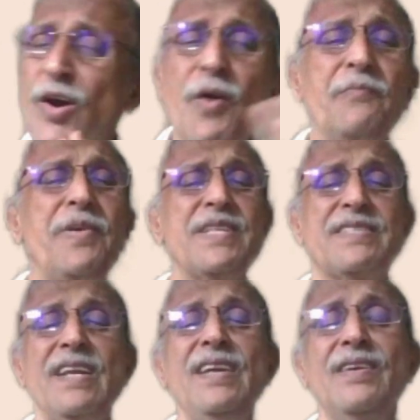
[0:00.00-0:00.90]

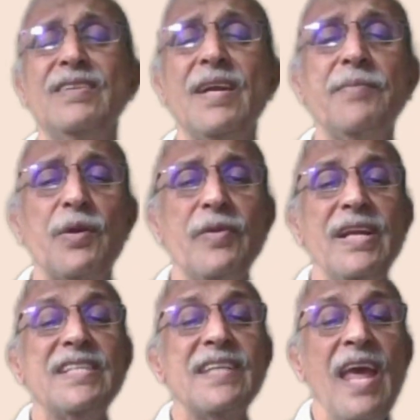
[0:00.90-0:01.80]
Obviously, number one
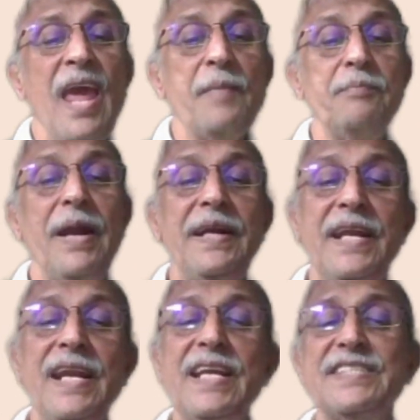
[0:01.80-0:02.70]
is
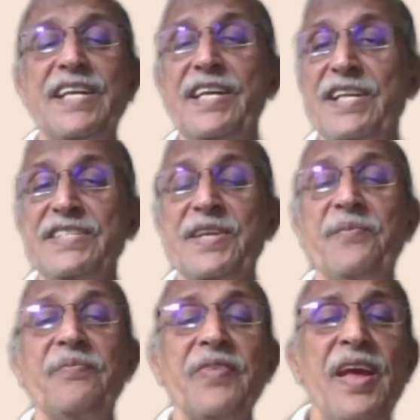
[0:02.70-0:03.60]
maintaining secrecy.
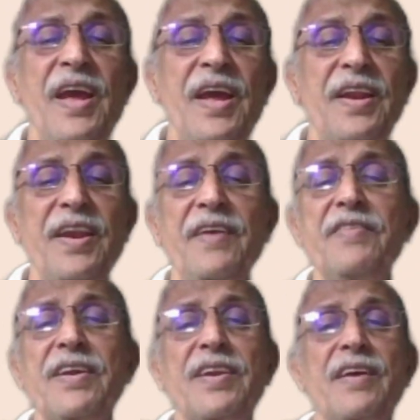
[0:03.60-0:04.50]

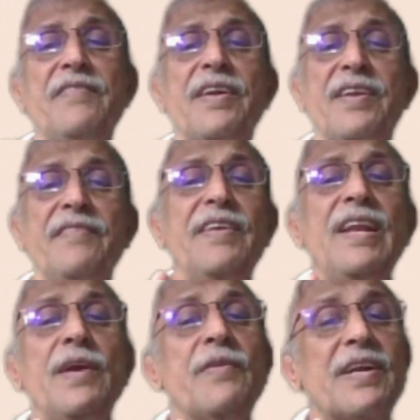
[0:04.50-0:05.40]
Never reveal
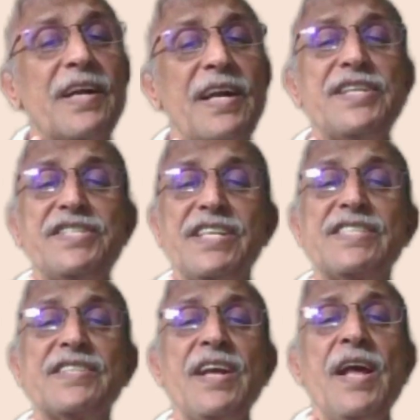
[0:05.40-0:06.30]
your
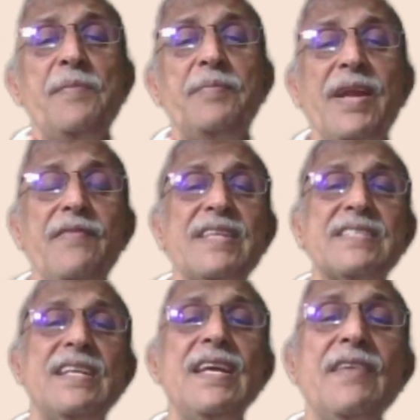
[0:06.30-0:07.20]
credentials.
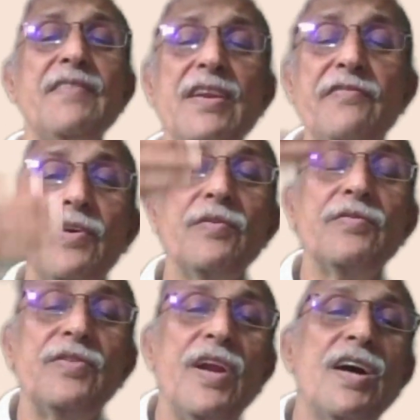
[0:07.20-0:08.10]
Previously, even if you
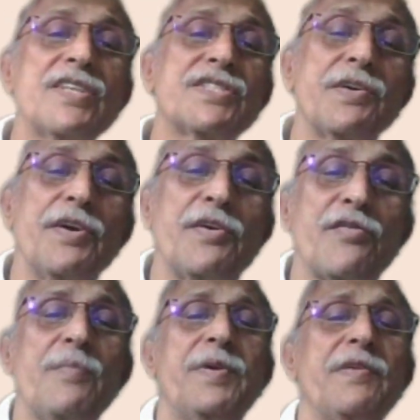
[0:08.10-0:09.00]

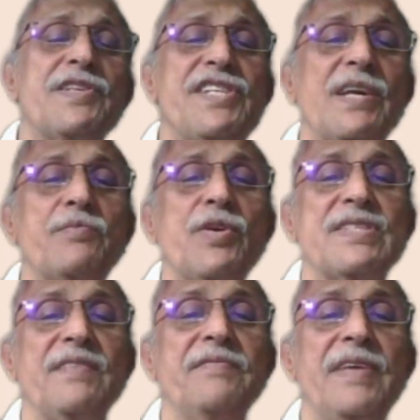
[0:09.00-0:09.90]
dropped your checkbook
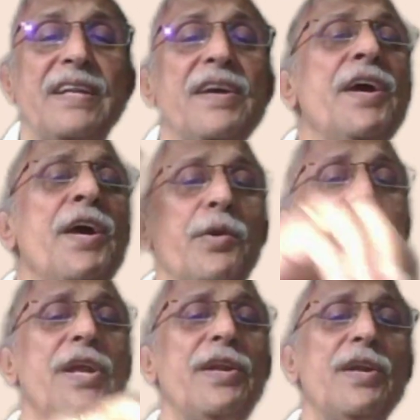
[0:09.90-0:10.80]
somewhere, you
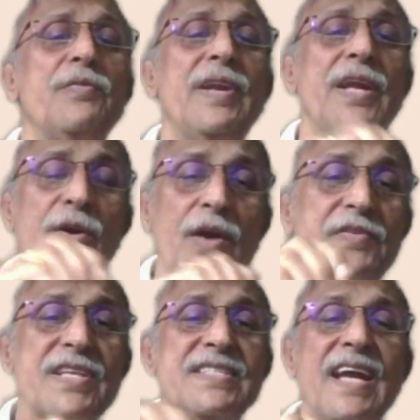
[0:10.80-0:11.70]
need not worry. You
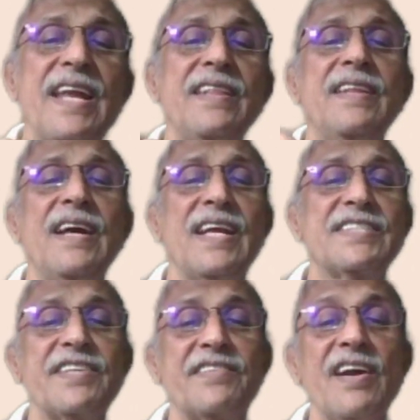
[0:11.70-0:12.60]
have to sign there,
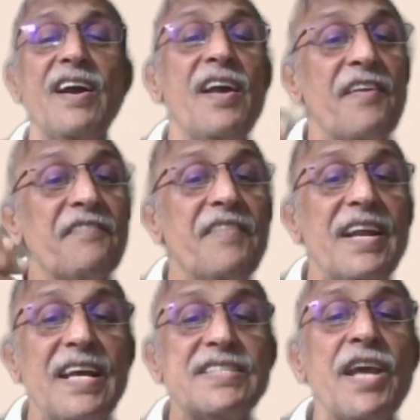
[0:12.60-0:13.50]
etc.
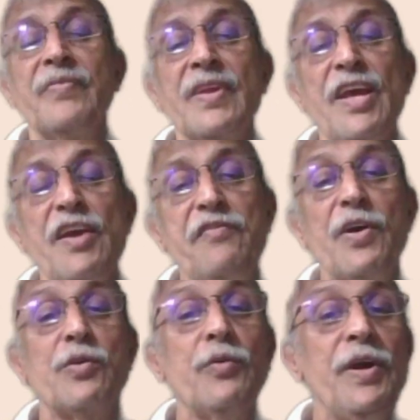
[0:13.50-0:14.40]
Whereas if
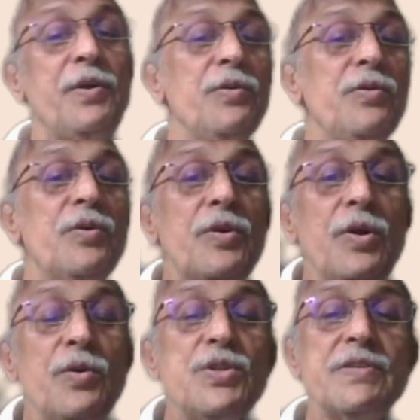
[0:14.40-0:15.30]
you are going to
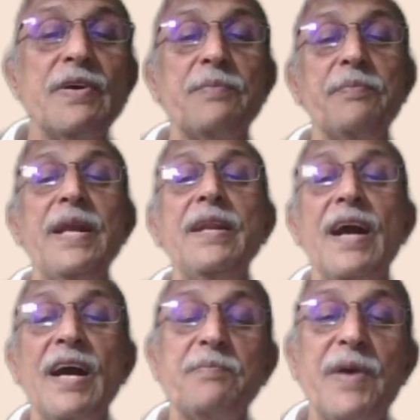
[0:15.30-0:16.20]
lose your
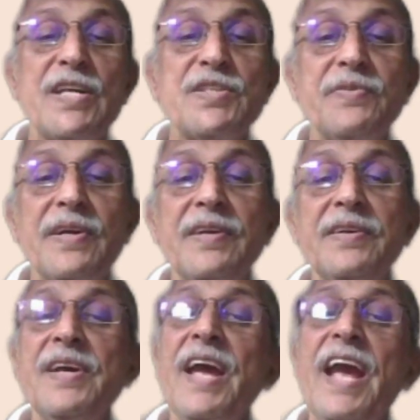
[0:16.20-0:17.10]
PIN or
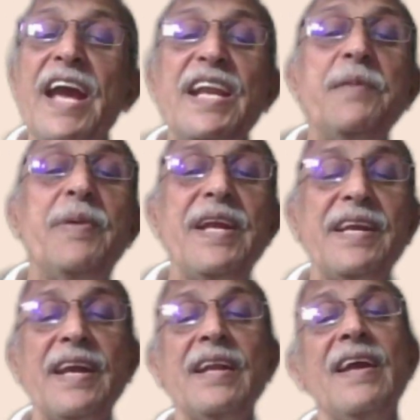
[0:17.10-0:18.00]
password,
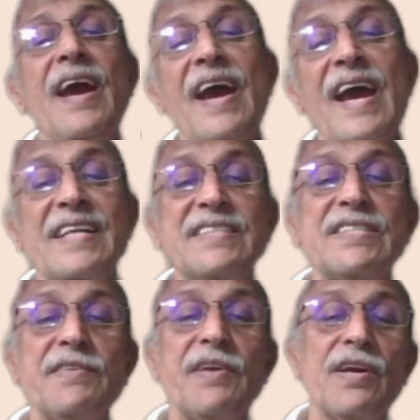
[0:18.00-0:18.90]
anybody can
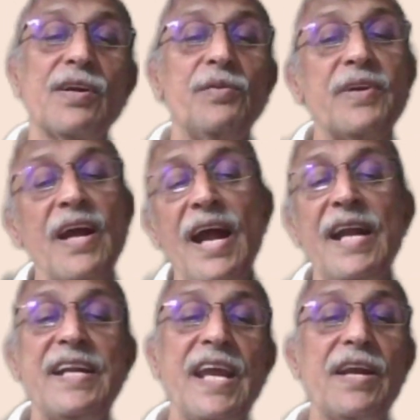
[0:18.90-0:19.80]
access your account
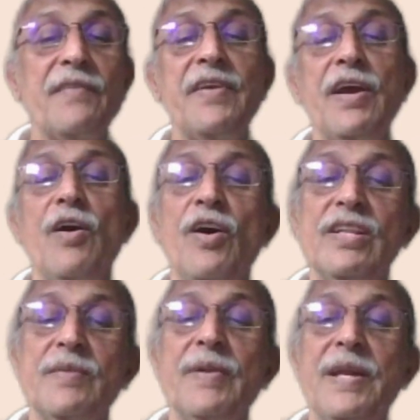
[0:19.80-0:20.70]
and take away
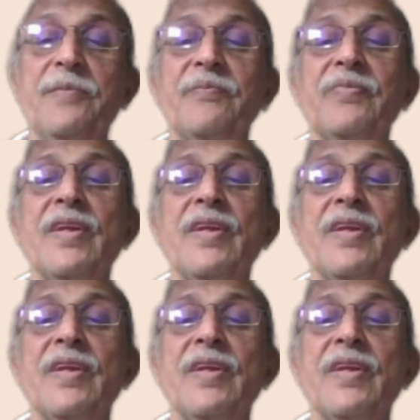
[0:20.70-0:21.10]
all the money.